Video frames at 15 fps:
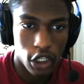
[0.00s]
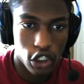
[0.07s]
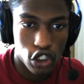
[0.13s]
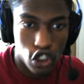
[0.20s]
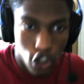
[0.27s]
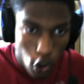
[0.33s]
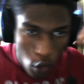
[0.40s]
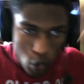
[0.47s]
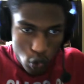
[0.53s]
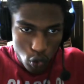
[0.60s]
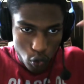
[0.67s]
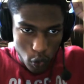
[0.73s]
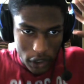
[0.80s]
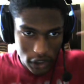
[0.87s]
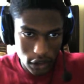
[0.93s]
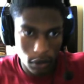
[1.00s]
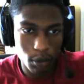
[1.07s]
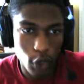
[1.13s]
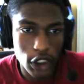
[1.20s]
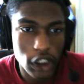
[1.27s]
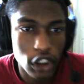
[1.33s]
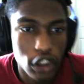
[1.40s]
Yo, what is up,
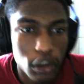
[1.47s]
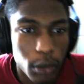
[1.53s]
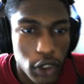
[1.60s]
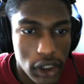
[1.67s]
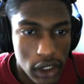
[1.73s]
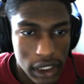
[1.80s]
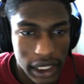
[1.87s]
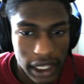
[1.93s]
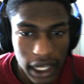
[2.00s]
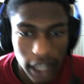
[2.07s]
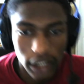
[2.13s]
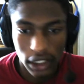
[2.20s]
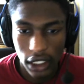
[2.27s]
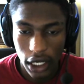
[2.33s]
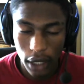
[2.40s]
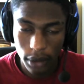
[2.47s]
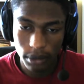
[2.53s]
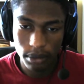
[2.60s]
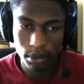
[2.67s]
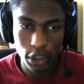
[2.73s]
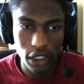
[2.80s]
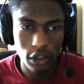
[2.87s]
boys? This is your boy Elect, and I'm
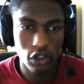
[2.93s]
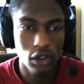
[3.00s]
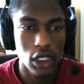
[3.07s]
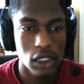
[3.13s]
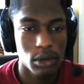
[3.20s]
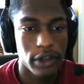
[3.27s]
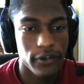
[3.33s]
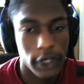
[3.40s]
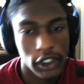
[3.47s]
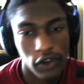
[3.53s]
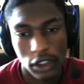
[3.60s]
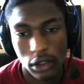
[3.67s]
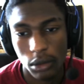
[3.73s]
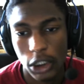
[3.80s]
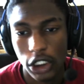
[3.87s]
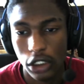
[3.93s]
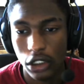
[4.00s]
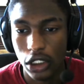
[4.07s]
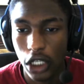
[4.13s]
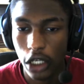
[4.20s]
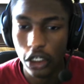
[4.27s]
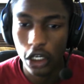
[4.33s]
bringing you guys my FaZe5 submission
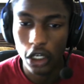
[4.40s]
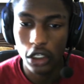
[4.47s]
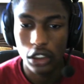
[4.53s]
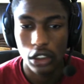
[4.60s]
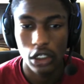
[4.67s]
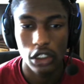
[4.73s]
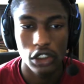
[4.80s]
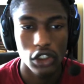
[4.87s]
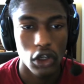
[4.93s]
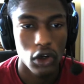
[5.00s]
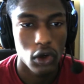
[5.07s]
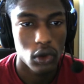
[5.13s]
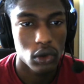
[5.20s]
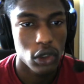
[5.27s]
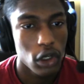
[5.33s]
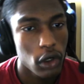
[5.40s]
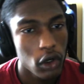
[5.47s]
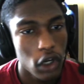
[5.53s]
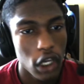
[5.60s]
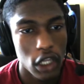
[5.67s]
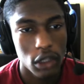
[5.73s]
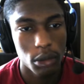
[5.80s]
today. So,
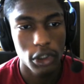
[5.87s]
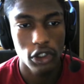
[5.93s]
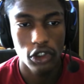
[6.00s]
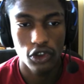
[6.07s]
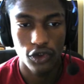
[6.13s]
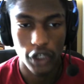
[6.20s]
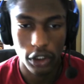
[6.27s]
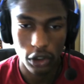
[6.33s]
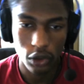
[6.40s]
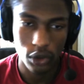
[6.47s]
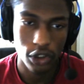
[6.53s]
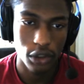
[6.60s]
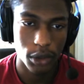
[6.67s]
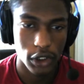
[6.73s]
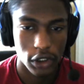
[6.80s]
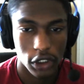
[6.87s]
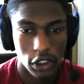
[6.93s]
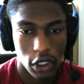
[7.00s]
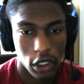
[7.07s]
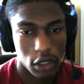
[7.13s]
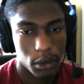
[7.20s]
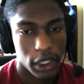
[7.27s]
in the middle of the video, we're supposed to
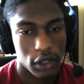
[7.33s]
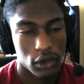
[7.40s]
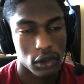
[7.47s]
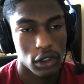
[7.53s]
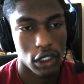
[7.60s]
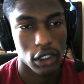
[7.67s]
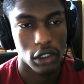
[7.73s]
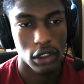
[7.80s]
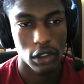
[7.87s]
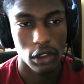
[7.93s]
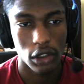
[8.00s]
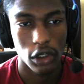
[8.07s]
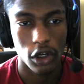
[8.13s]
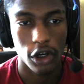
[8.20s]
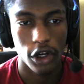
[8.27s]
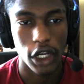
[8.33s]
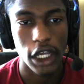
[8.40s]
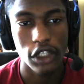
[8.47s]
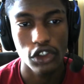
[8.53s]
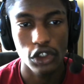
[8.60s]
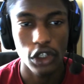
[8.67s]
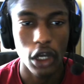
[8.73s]
talk about, like, or
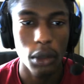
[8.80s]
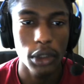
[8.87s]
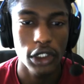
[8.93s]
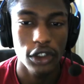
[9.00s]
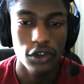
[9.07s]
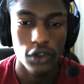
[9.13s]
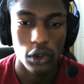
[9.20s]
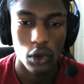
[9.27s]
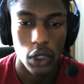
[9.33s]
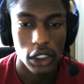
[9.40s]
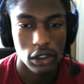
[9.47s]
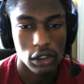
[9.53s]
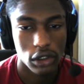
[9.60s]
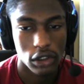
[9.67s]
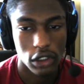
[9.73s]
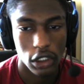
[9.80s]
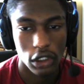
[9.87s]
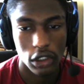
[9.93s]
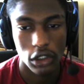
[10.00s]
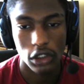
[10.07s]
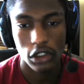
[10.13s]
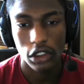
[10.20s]
answer a couple of different questions,
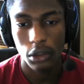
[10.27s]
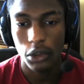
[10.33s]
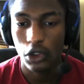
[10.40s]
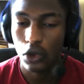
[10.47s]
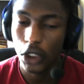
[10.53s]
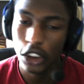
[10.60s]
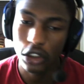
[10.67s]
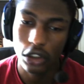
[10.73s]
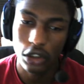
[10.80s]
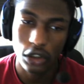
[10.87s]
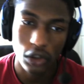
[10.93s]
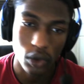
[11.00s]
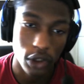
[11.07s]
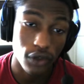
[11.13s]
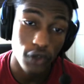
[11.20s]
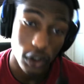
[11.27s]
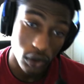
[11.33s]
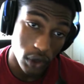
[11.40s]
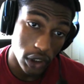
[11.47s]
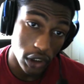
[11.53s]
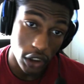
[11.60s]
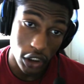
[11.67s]
and some of the questions, well, the first
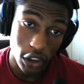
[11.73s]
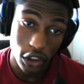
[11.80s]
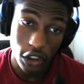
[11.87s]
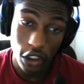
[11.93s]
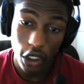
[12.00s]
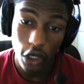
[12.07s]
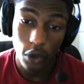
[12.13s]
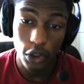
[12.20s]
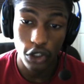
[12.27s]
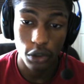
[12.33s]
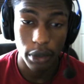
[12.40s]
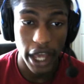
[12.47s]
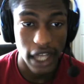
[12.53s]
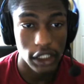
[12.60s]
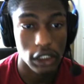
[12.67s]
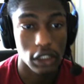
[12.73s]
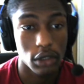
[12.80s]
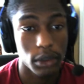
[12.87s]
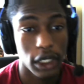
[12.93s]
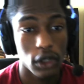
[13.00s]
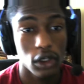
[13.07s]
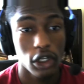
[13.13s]
question is, what are you passionate
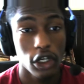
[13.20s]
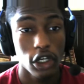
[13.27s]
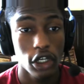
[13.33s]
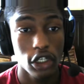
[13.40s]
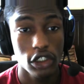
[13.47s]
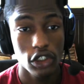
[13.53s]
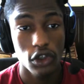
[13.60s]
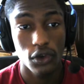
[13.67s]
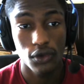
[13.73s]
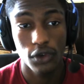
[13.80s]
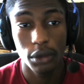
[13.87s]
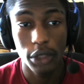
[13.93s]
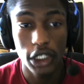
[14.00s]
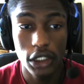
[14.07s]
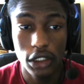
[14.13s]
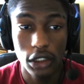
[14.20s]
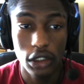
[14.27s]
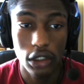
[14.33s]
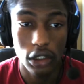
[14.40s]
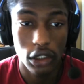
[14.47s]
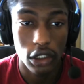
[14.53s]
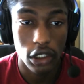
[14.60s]
about? So for me,
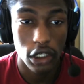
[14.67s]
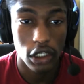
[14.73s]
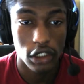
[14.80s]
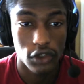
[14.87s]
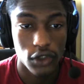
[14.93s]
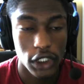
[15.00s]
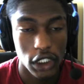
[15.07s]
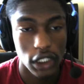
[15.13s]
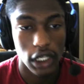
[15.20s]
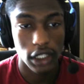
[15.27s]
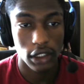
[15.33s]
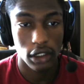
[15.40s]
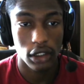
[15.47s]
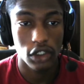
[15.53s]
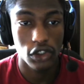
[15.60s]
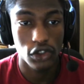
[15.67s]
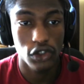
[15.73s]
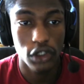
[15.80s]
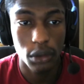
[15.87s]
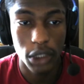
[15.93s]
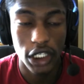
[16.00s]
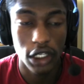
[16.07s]
it's really like the
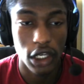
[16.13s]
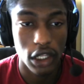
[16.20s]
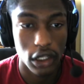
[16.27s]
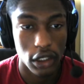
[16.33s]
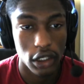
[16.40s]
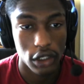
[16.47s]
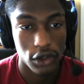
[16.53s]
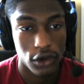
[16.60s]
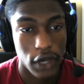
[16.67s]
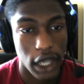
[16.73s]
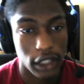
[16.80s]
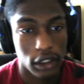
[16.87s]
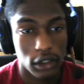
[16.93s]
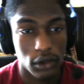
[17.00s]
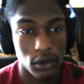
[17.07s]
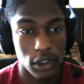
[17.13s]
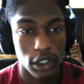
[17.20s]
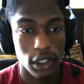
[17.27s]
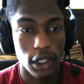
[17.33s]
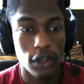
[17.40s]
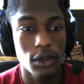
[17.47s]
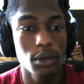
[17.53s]
streaming and the interacting with
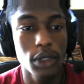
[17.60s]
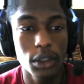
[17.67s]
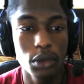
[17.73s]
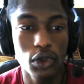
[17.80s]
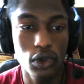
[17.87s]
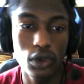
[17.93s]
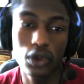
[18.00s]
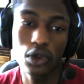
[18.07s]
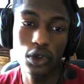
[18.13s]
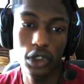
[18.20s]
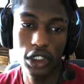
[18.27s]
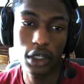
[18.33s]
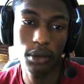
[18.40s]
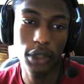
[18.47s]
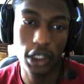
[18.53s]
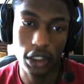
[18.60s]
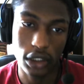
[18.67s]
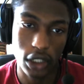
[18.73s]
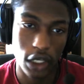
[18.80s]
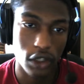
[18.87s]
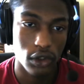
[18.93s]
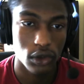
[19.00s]
other people who do the same thing as
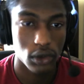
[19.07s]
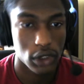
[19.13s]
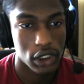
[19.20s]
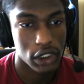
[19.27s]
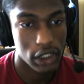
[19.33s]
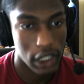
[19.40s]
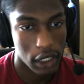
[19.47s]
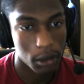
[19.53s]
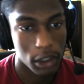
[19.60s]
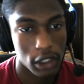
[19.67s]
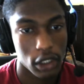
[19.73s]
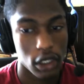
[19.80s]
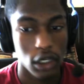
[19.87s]
I do, which is gaming.